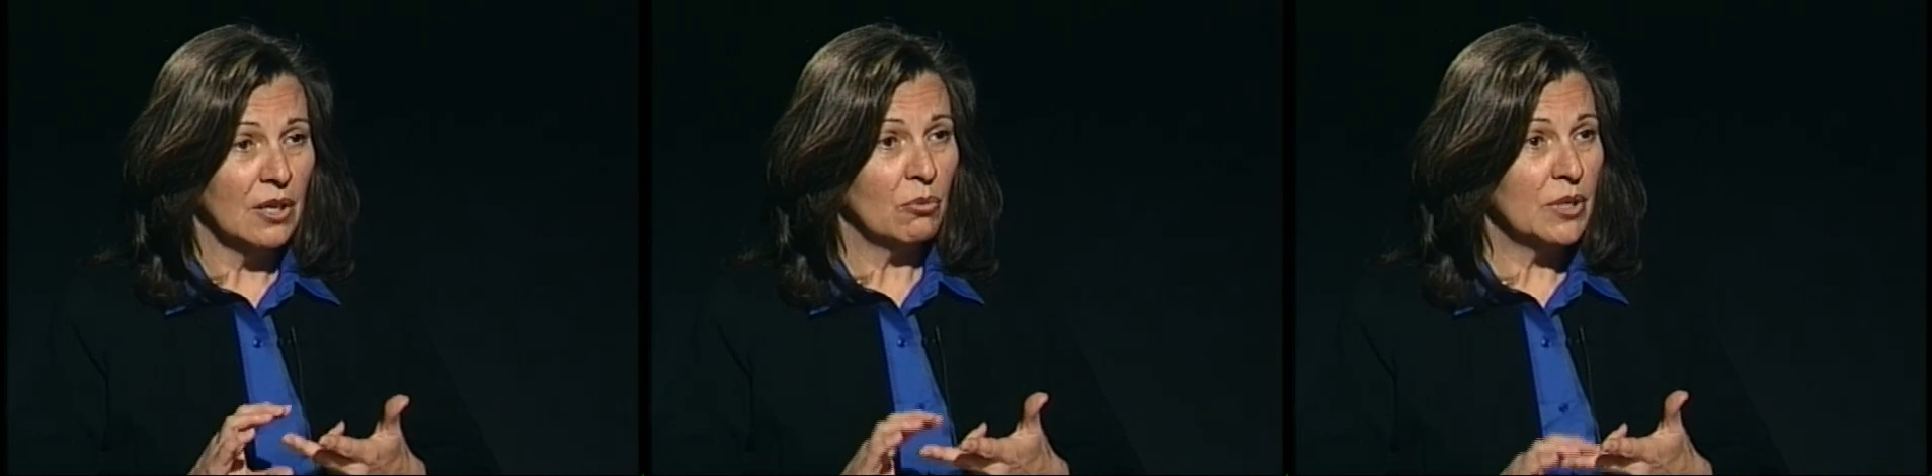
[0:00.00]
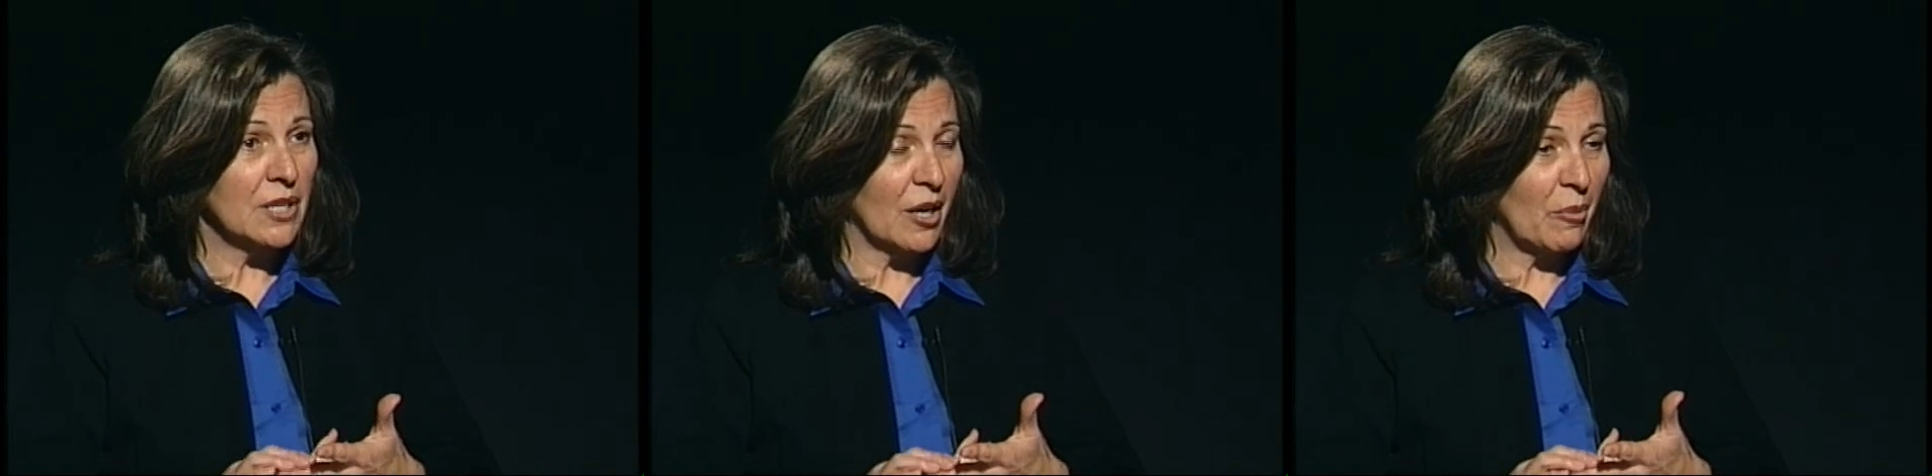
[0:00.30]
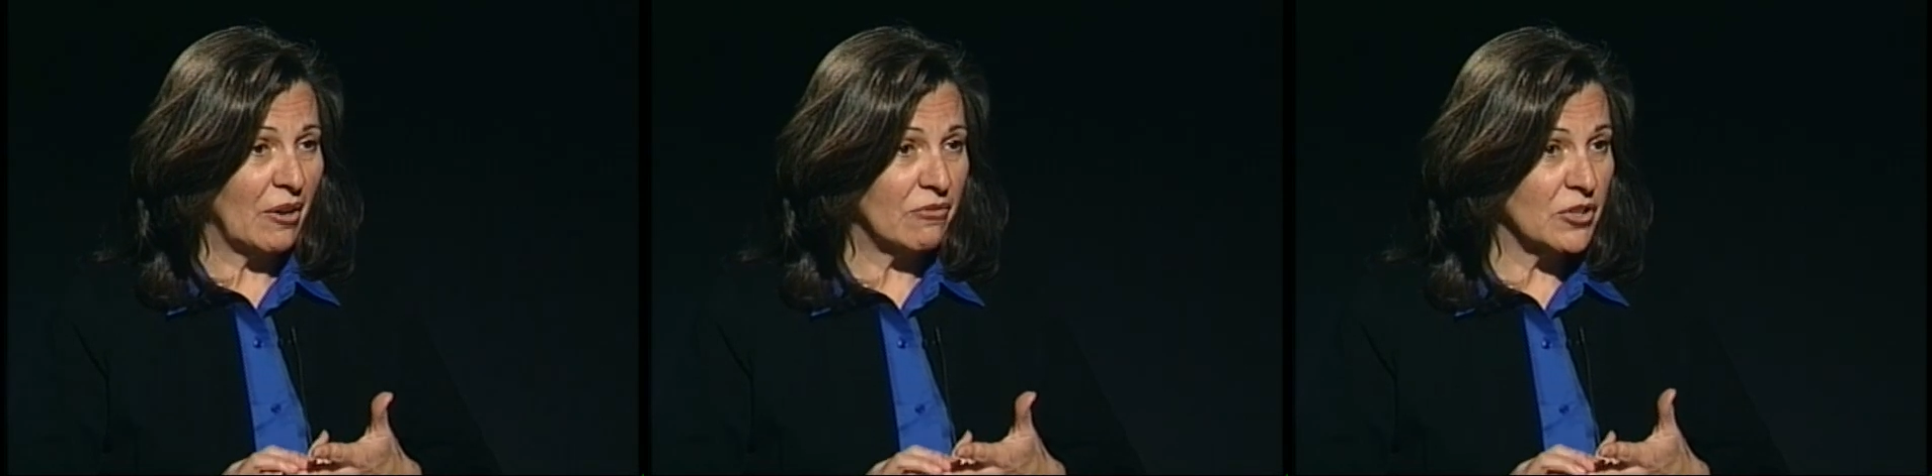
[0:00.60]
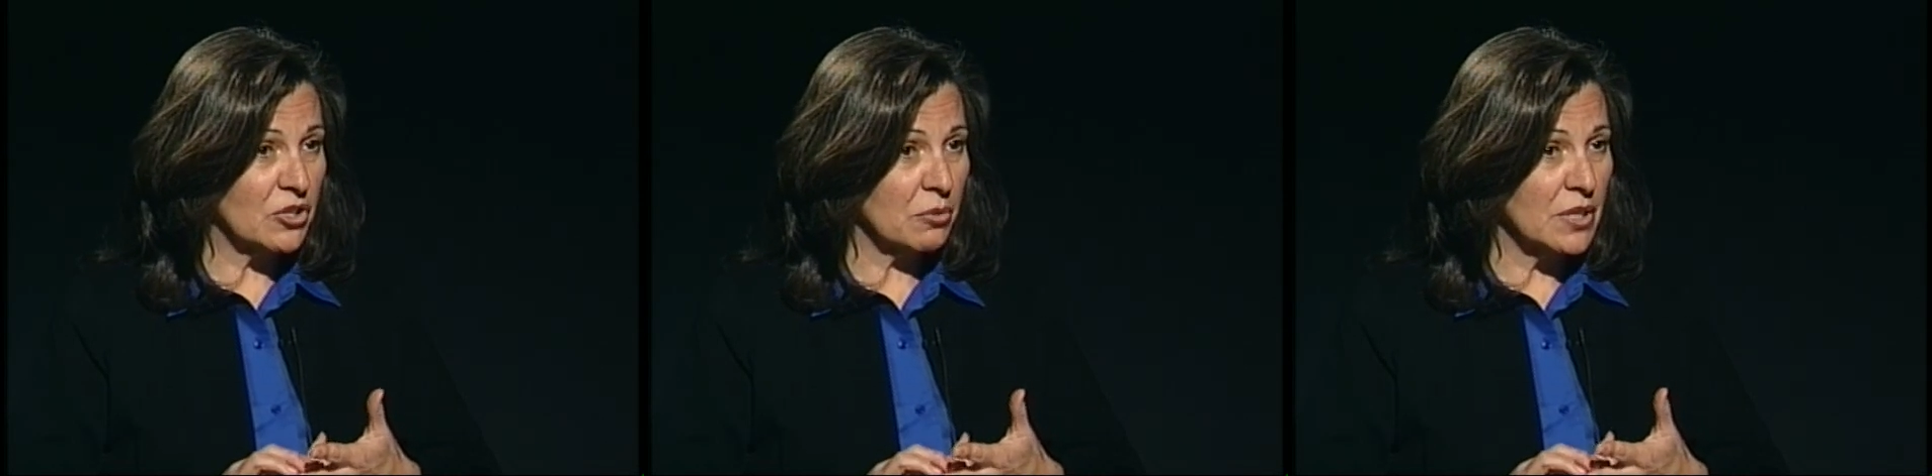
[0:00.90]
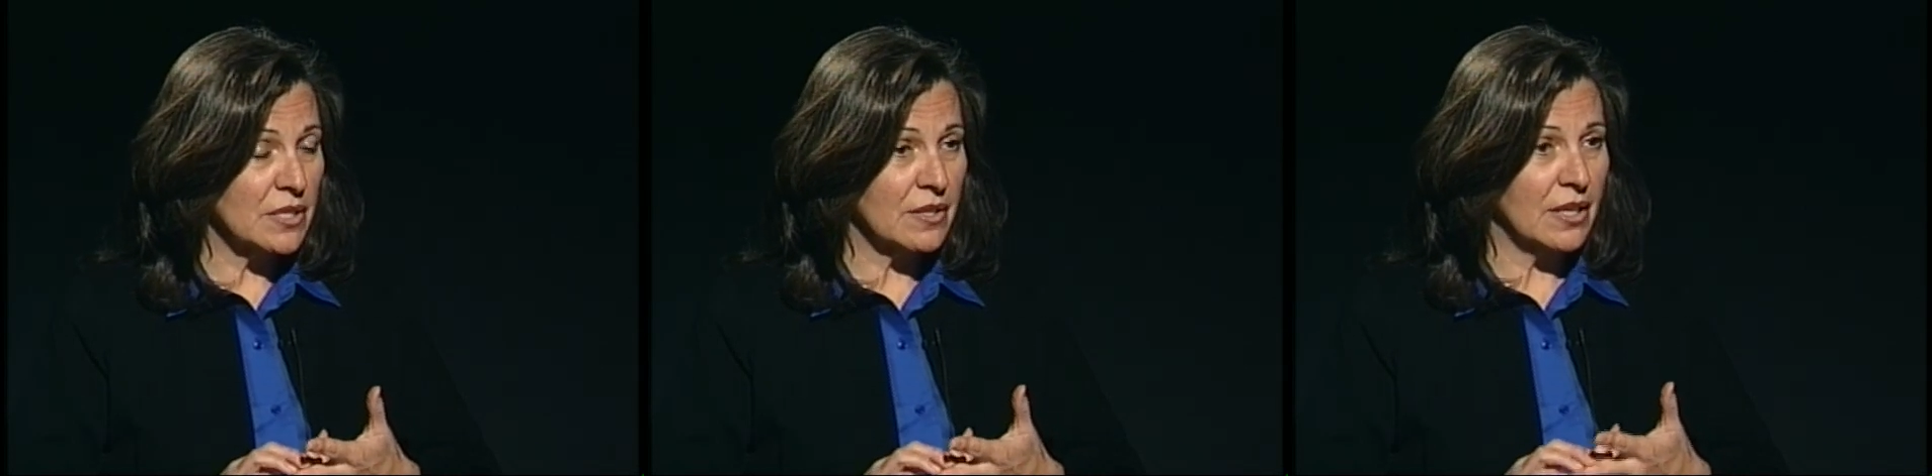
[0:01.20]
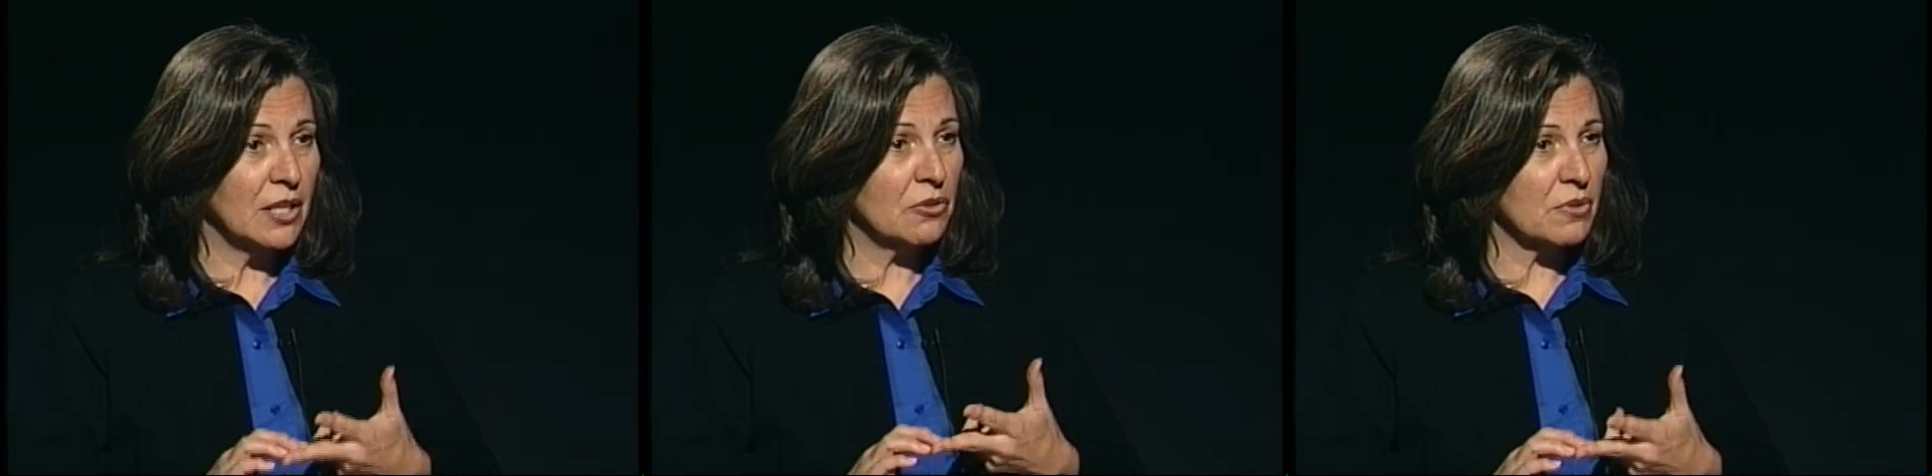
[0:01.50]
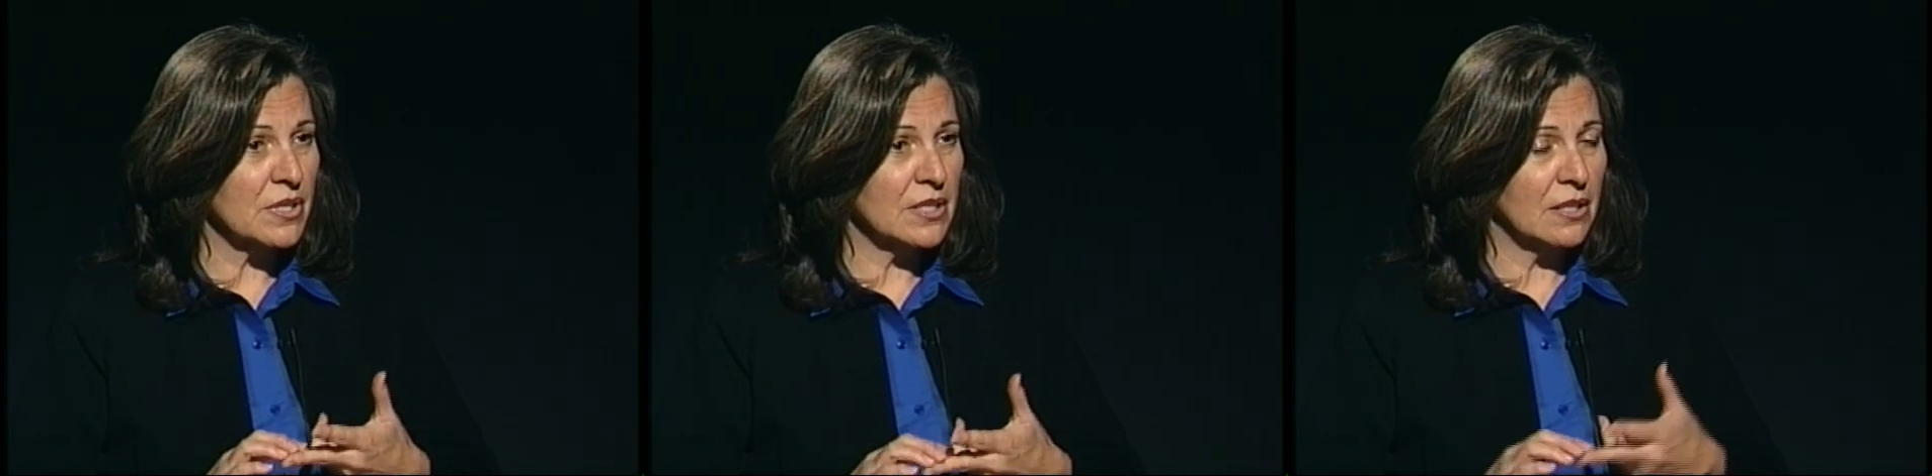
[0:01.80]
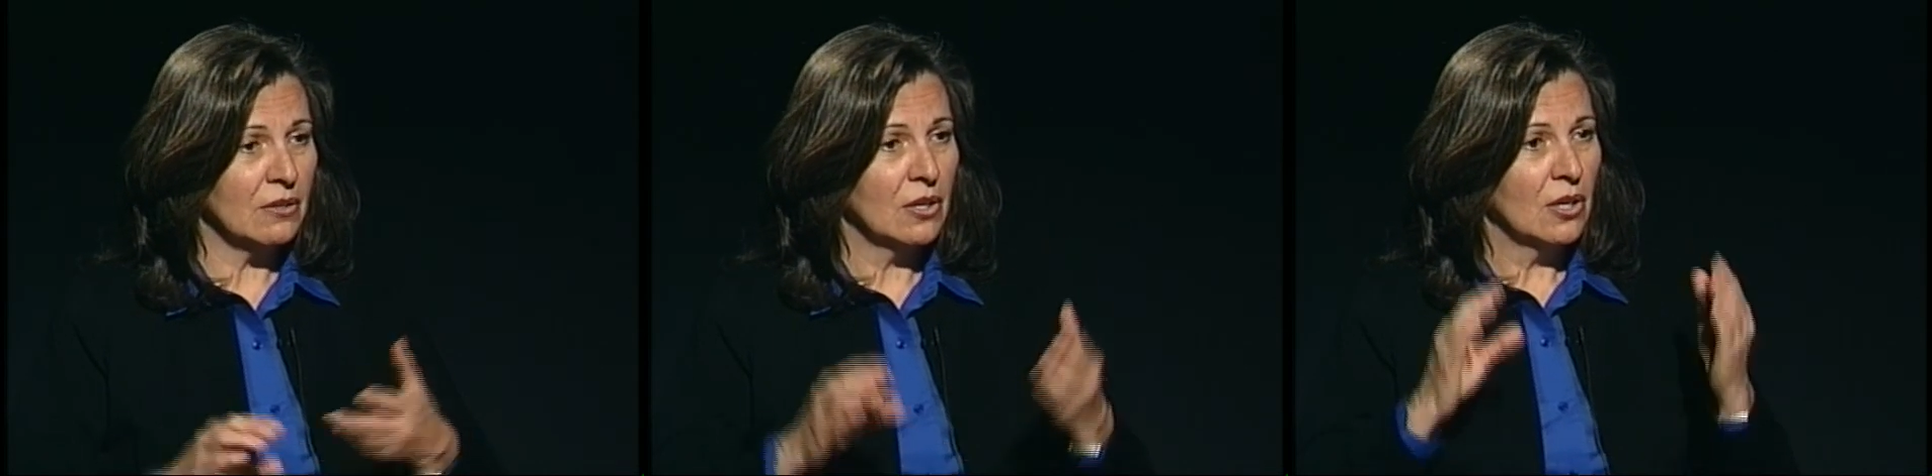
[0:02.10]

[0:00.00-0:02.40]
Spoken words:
We talk about fisheries, the interest in